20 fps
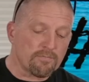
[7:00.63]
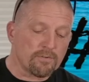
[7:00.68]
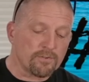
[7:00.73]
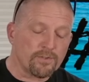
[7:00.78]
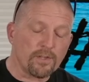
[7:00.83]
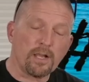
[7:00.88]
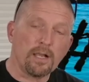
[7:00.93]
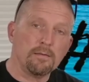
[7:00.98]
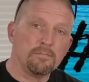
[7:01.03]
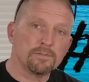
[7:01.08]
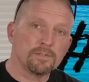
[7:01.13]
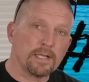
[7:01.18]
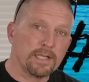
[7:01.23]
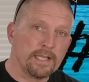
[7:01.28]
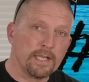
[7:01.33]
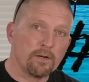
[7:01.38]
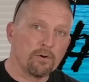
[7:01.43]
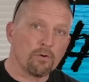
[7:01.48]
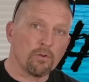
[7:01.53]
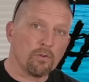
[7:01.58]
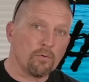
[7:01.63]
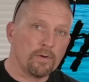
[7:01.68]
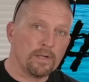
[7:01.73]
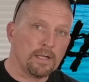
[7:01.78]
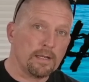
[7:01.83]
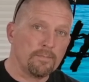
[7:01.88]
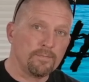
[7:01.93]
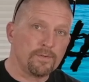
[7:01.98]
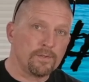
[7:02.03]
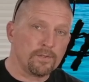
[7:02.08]
times I hit it all the way
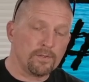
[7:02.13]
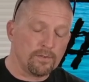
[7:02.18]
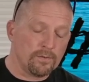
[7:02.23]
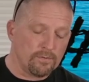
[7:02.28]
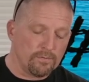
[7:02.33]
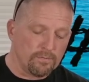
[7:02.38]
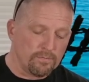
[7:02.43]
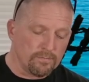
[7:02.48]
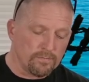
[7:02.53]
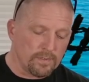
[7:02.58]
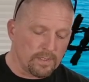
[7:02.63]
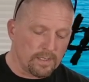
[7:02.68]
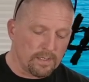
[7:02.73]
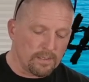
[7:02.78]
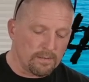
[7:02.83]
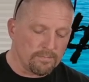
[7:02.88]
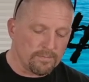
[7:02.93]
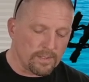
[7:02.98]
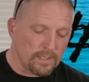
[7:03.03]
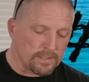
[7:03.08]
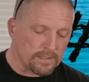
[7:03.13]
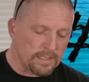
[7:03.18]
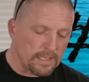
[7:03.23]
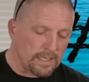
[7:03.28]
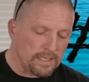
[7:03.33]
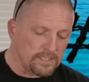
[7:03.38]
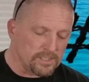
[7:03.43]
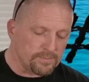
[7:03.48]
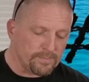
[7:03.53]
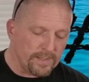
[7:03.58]
up to the
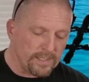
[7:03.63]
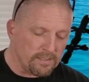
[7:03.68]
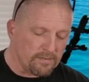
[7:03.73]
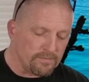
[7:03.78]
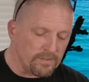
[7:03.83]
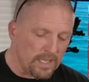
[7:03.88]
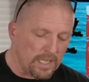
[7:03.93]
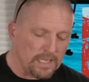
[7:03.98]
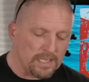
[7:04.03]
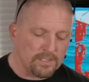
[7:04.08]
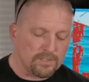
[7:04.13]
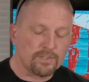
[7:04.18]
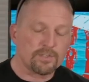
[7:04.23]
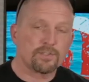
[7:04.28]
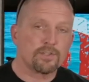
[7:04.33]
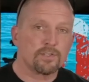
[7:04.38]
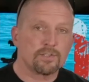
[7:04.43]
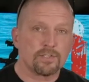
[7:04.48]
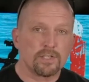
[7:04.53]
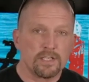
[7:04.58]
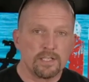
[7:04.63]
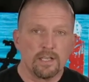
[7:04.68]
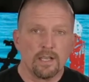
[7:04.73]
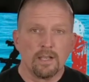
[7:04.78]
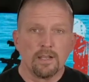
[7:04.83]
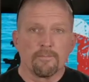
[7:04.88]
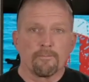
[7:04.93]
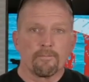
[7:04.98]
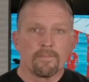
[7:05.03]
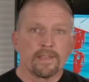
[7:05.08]
high speed of 9 just to see
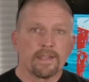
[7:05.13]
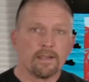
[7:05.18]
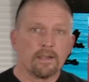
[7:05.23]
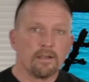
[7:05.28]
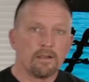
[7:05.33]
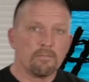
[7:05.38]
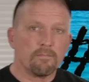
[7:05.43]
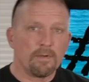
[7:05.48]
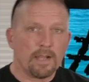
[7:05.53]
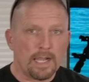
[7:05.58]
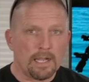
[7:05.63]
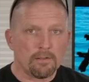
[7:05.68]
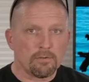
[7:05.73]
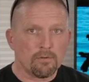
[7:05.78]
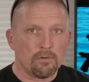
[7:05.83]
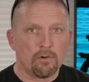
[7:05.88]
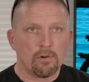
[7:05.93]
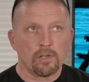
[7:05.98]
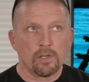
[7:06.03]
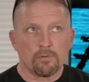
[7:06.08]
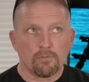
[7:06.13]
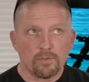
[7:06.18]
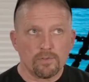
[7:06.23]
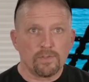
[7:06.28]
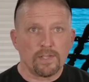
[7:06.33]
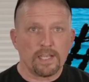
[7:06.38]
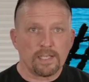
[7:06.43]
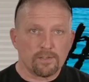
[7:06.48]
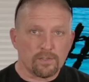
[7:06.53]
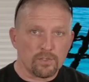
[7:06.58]
how long it would
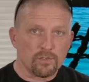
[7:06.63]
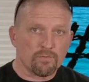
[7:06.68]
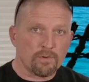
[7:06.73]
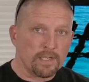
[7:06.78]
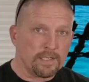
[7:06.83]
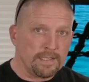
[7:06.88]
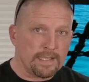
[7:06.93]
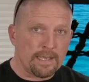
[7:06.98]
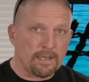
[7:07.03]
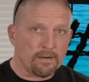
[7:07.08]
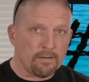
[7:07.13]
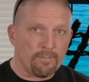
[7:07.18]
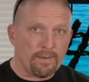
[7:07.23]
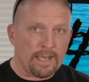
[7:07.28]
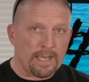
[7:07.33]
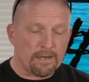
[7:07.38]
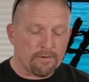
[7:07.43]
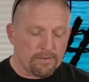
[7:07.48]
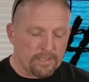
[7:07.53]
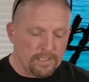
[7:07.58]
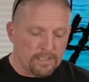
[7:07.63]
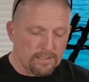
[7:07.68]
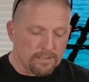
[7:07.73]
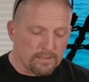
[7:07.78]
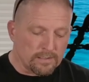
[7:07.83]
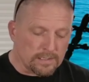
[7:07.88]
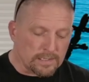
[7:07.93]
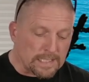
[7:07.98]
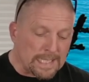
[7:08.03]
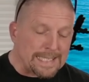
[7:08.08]
take to drain down a battery.
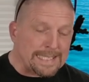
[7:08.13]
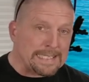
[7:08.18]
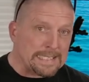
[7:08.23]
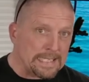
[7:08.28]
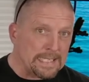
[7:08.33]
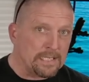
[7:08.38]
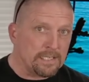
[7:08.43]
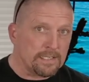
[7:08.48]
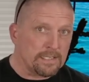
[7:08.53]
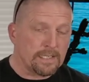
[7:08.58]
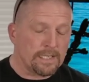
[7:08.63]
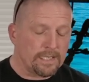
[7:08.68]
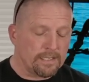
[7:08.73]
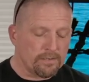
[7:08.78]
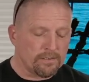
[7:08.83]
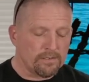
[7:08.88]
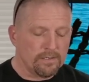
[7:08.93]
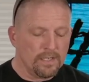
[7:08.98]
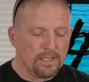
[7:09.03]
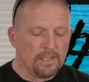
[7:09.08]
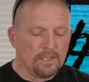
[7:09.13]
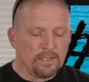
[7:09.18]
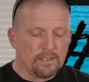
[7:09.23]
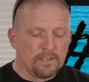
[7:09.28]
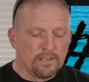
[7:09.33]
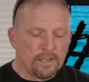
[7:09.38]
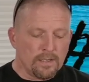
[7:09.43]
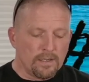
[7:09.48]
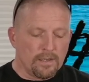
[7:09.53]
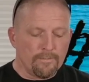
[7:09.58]
Light indicator,
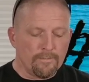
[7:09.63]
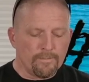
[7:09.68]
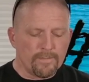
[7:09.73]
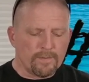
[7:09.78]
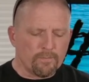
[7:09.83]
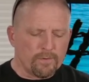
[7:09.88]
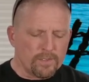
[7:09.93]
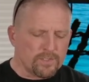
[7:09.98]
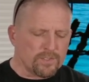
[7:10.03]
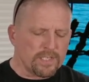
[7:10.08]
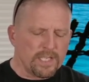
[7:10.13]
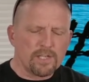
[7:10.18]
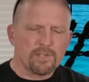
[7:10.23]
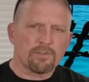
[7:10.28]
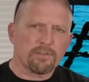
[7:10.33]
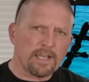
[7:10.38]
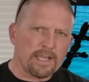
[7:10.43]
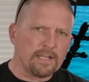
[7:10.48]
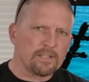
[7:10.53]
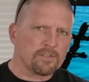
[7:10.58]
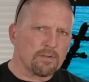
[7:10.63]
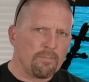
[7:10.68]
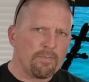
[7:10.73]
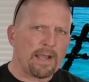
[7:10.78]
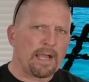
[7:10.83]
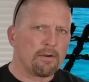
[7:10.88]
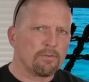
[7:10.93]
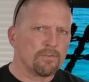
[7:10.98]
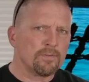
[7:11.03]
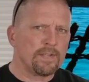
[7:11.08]
which each light is
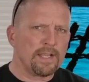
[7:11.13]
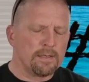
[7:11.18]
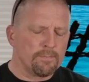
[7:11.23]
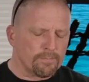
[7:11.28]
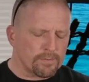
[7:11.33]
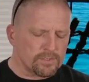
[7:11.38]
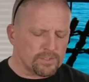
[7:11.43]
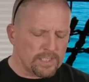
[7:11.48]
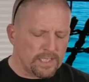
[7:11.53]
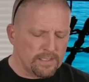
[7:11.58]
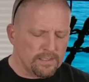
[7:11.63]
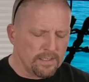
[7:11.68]
about 10%.